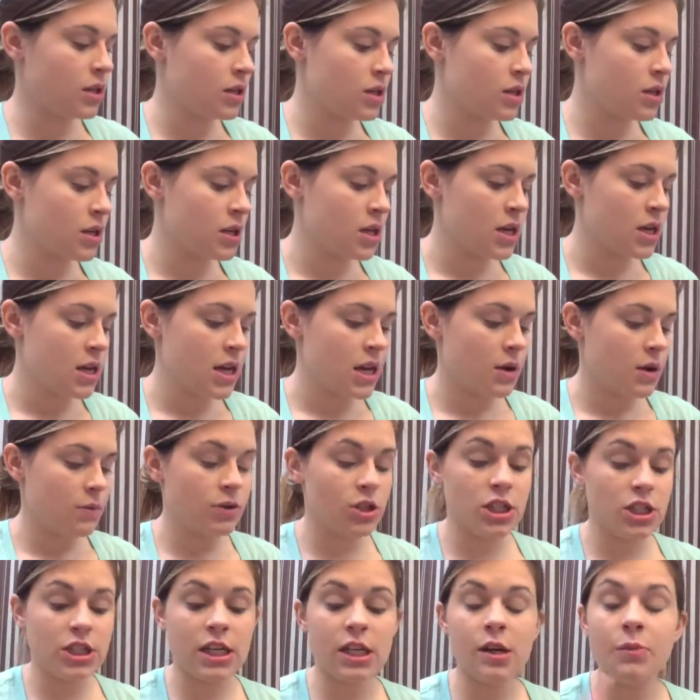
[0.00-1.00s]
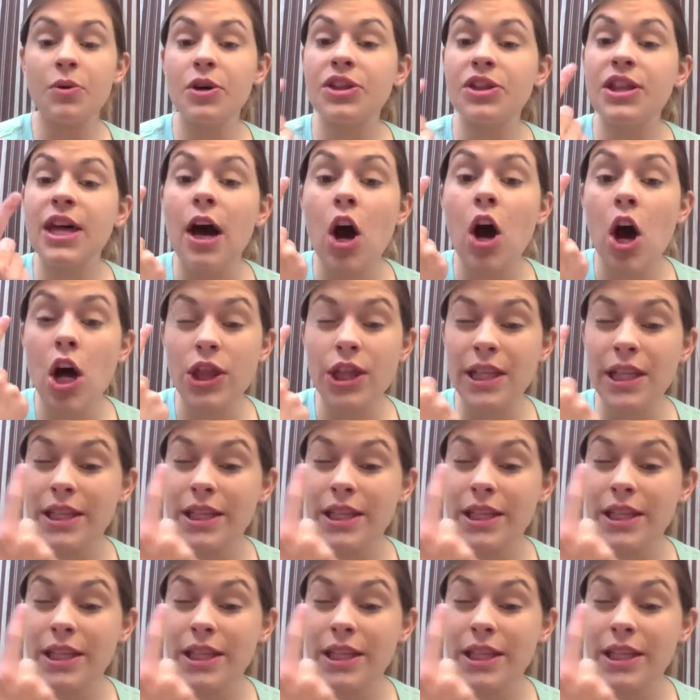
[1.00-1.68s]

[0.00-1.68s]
We're just going to put that on the lid